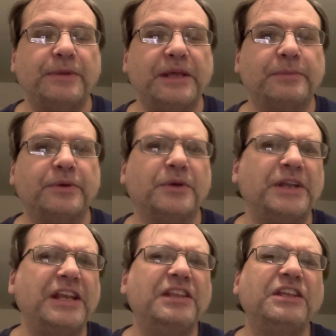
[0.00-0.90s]
and Amber Heard. And
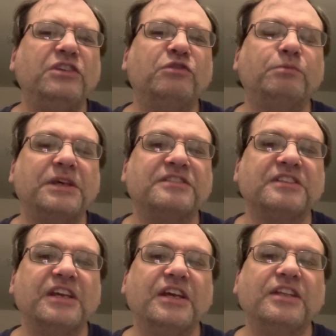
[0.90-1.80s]
anything you've missed,
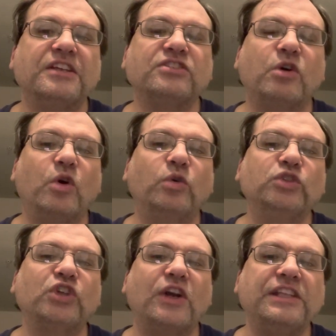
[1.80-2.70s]
there's a whole
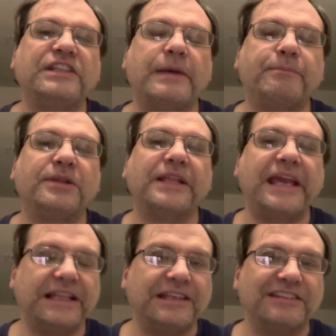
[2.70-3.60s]
Johnny Depp
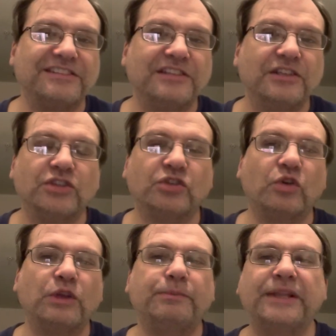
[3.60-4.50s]
playlist. Just
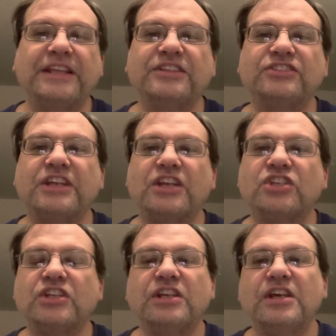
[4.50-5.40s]
go to the playlist
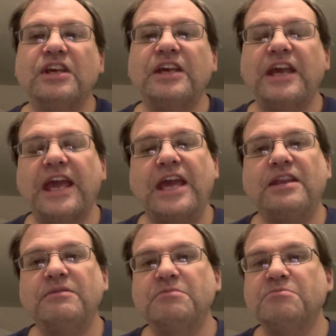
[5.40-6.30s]
section
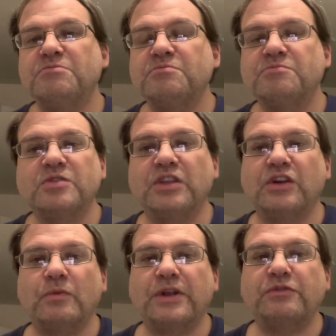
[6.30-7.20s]
and click
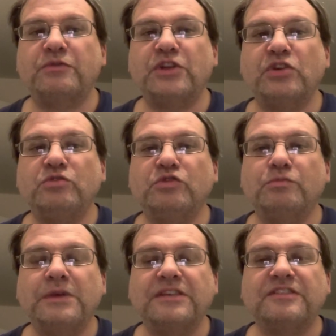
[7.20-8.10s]
on whatever video you've
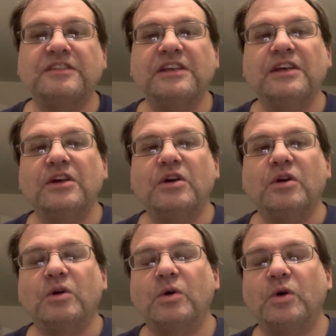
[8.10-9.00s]
missed.
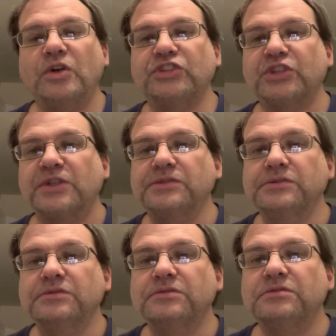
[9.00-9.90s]
Also,
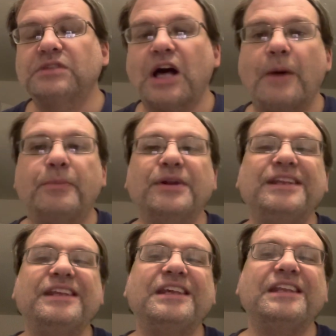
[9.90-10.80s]
I'll put
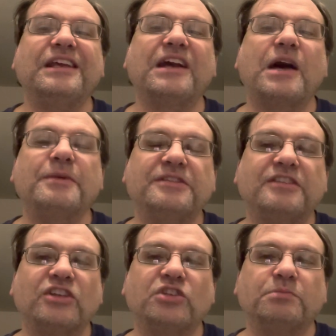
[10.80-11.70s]
it in the comment
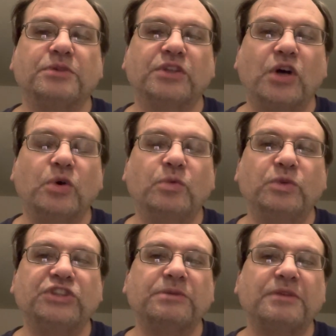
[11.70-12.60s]
section below,
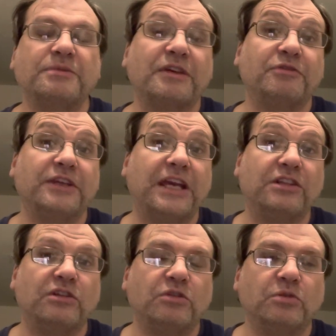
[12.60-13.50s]
which sometimes I
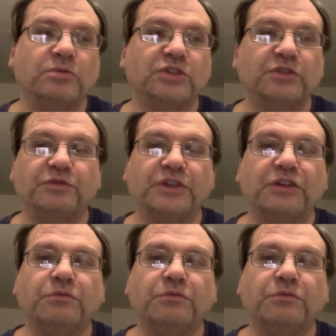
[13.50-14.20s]
forget to do, so forgive